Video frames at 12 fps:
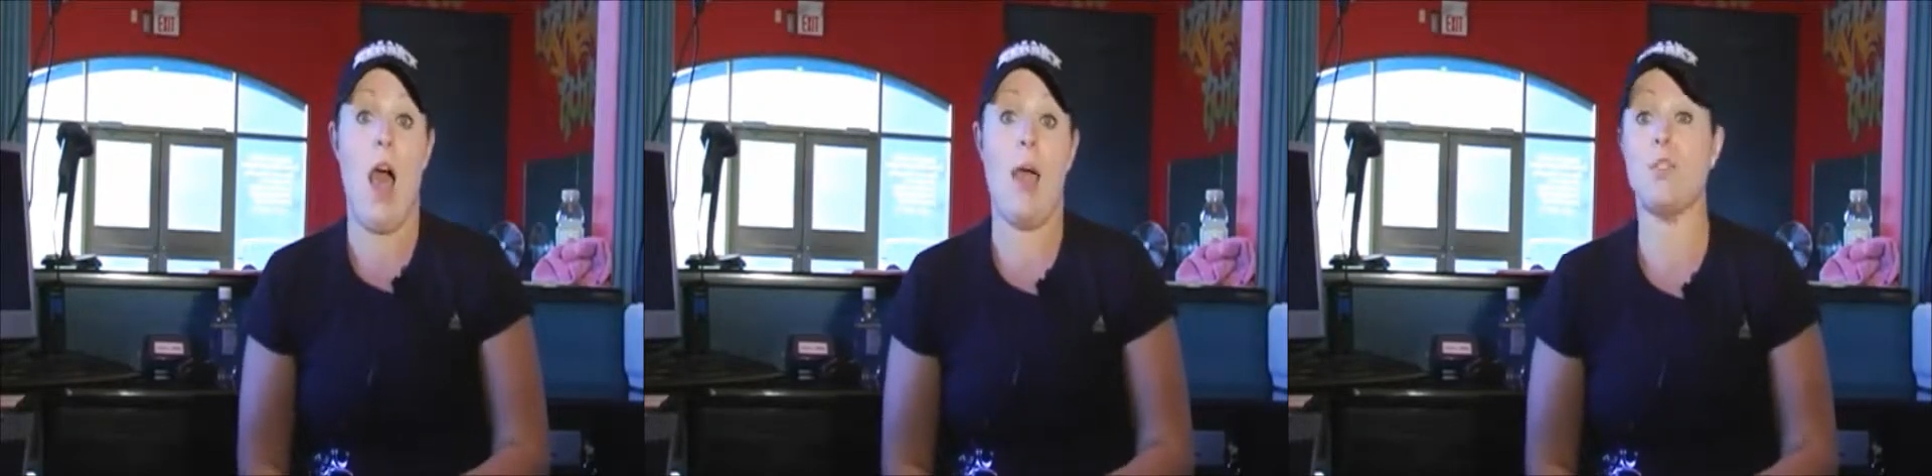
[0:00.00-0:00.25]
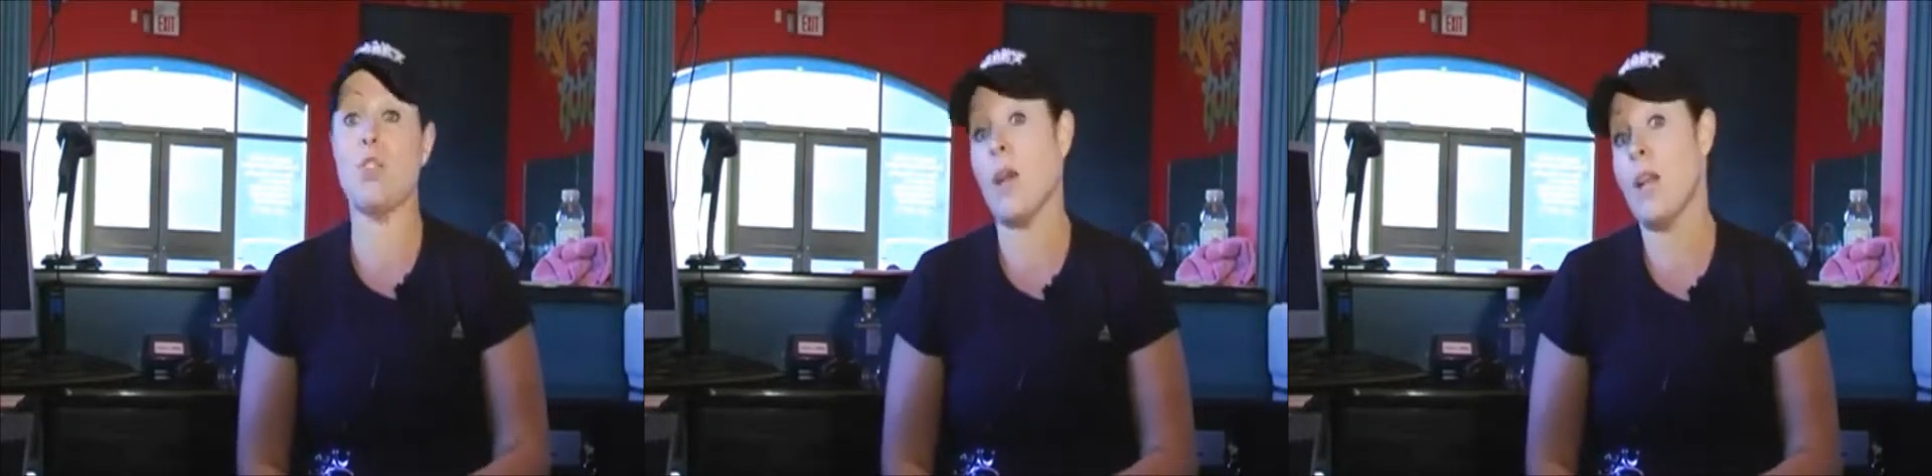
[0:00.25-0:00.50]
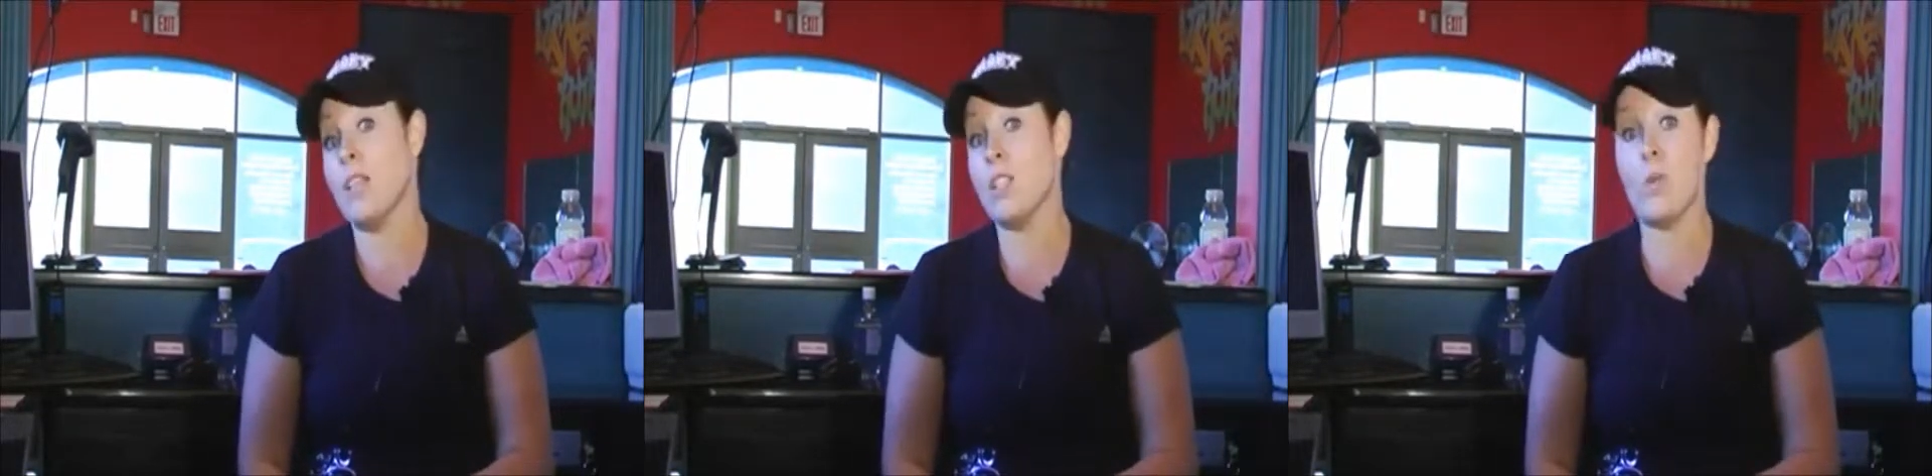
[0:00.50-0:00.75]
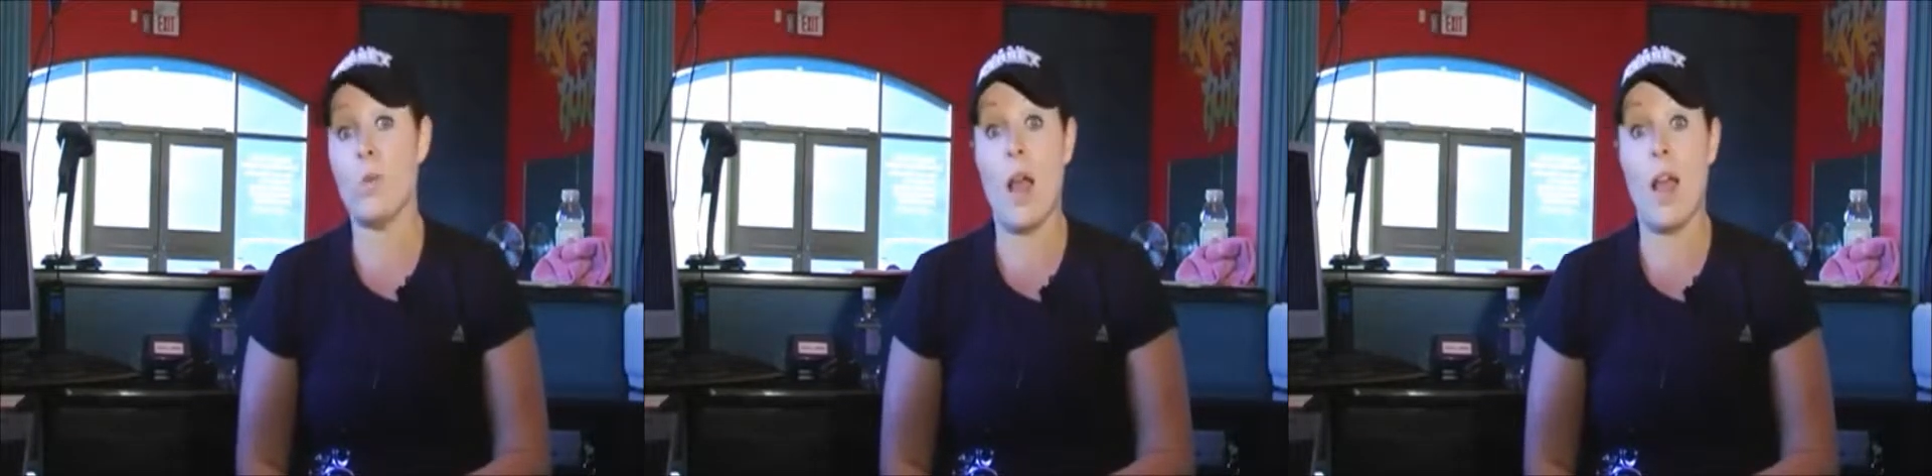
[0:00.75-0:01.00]
I'm training
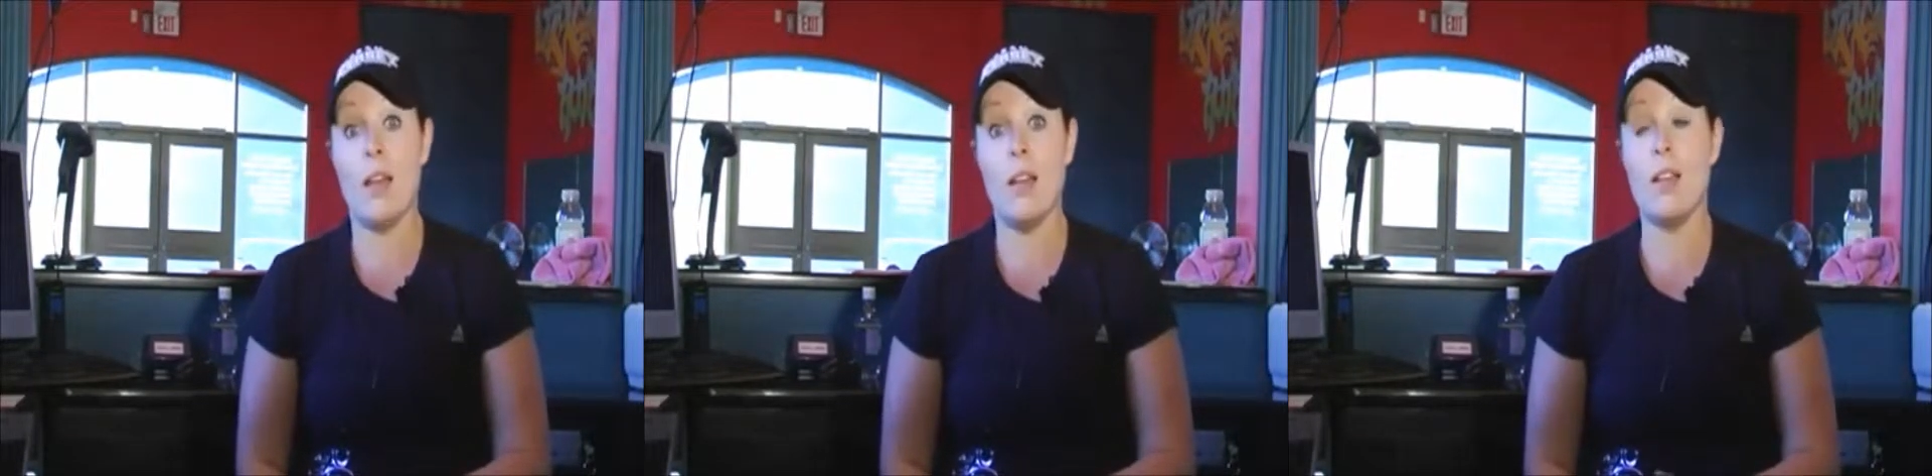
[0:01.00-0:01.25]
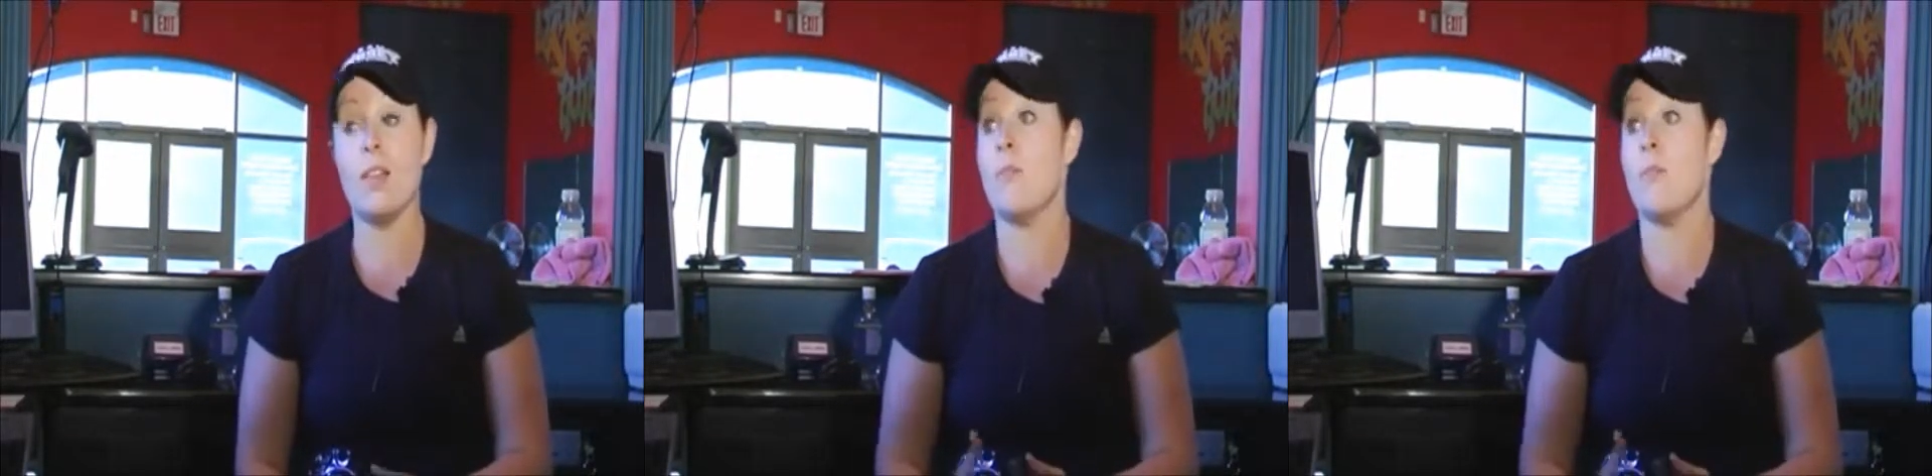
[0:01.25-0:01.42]
to run